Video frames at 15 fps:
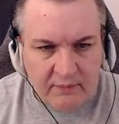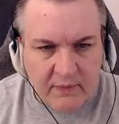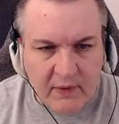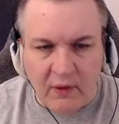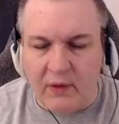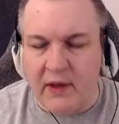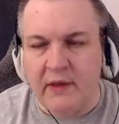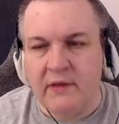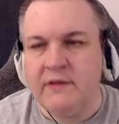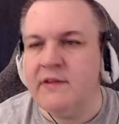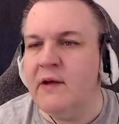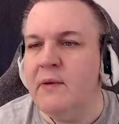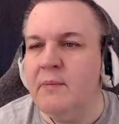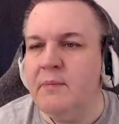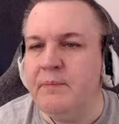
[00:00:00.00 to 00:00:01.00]
Okay,
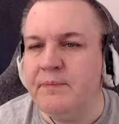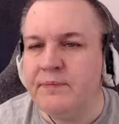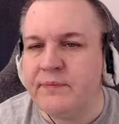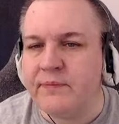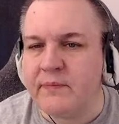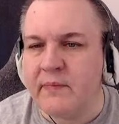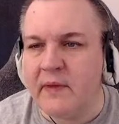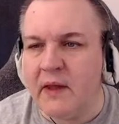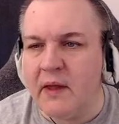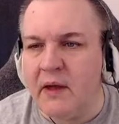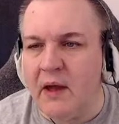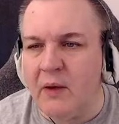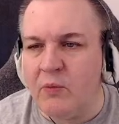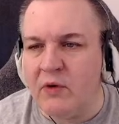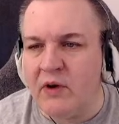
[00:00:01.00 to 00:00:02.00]
so
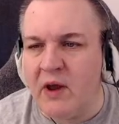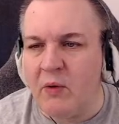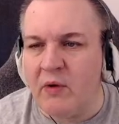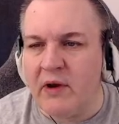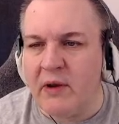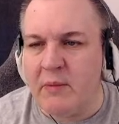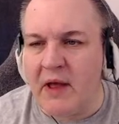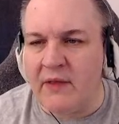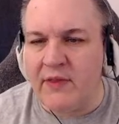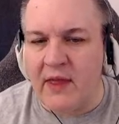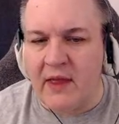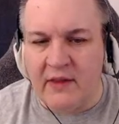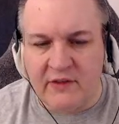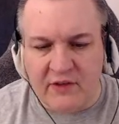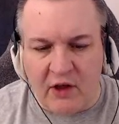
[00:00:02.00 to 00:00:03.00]
we're not worrying about that.
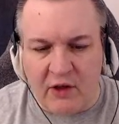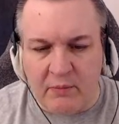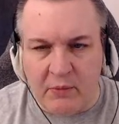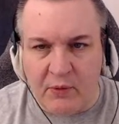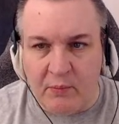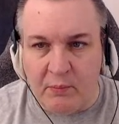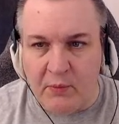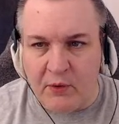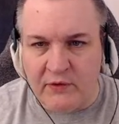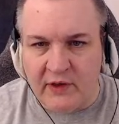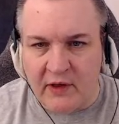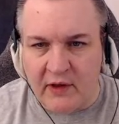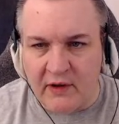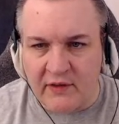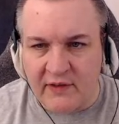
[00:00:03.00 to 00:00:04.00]
It's called
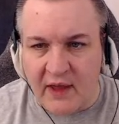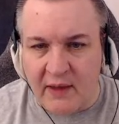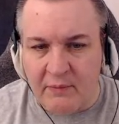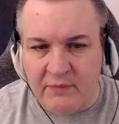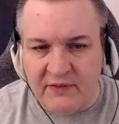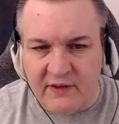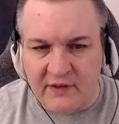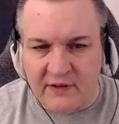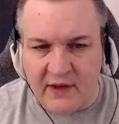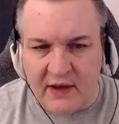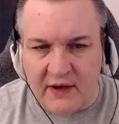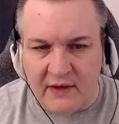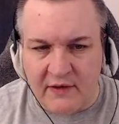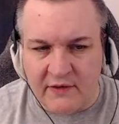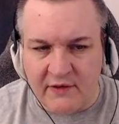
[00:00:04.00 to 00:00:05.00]
motel because I've decided
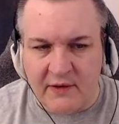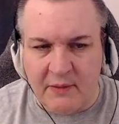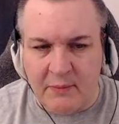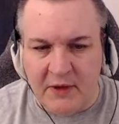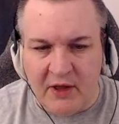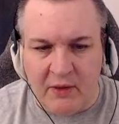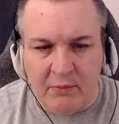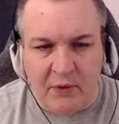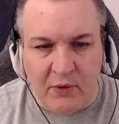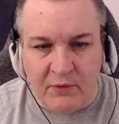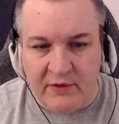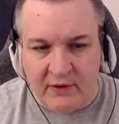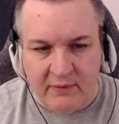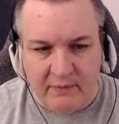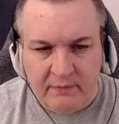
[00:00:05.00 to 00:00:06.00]
it's going to be called
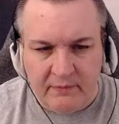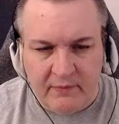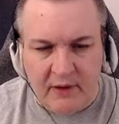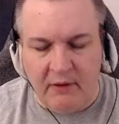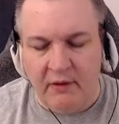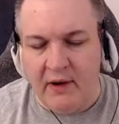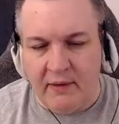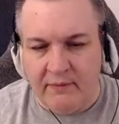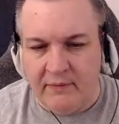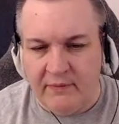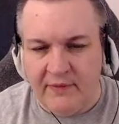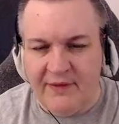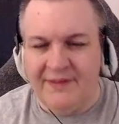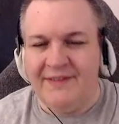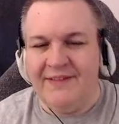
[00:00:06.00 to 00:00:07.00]
motel. All
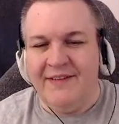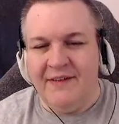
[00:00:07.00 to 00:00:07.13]
right.